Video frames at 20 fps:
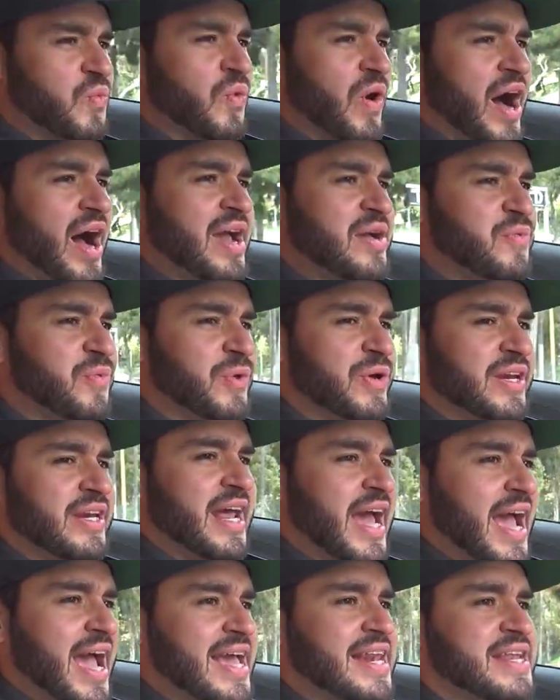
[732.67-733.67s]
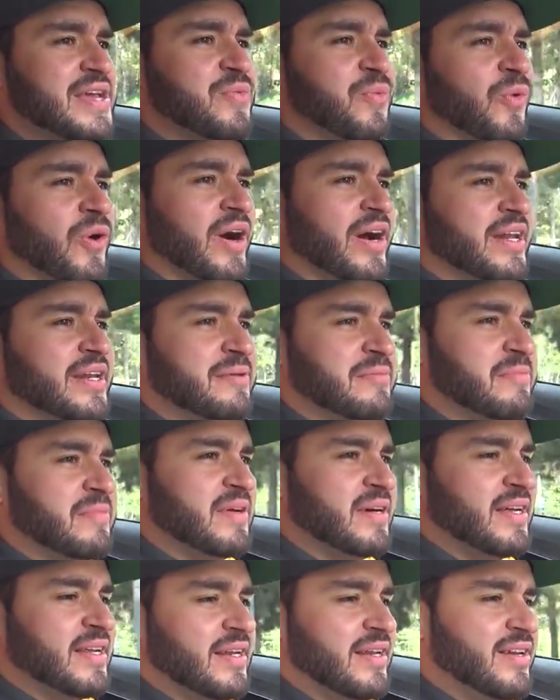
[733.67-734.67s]
why wouldn't anyone
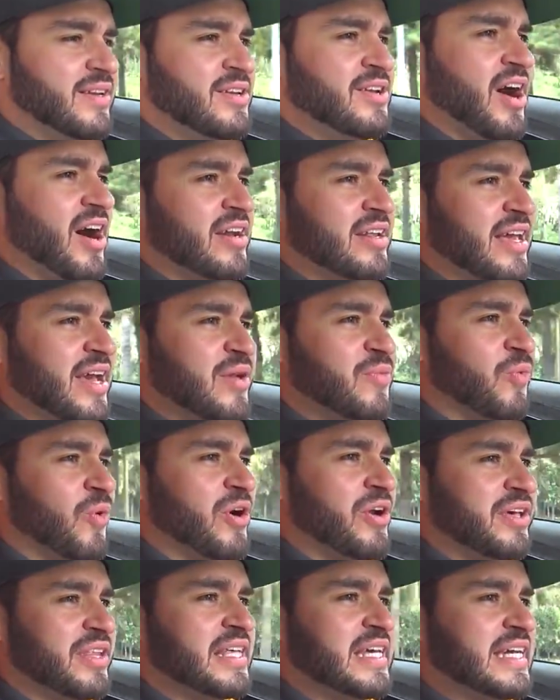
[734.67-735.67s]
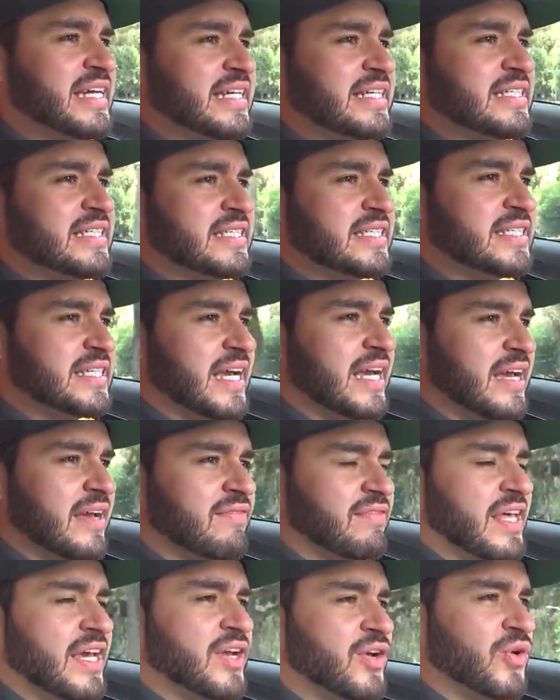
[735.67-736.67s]
not get one of these
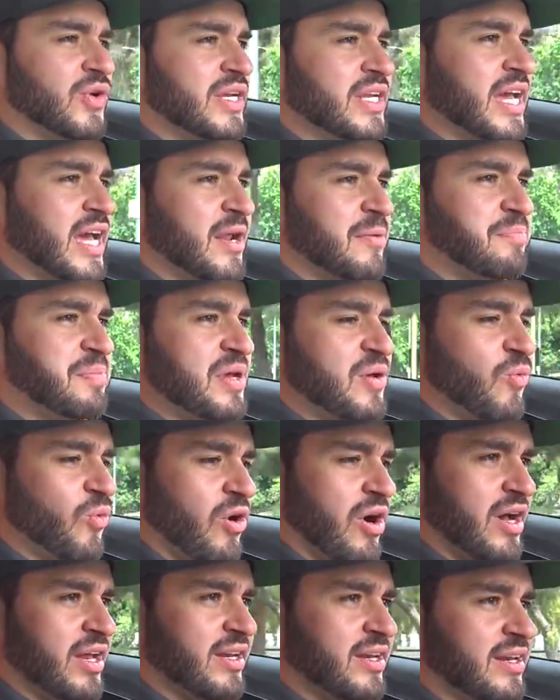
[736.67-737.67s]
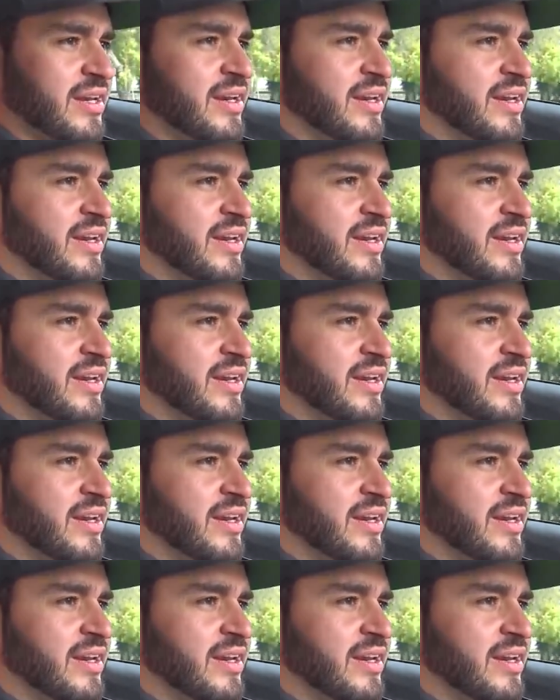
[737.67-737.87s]
if they couldn't get a P1?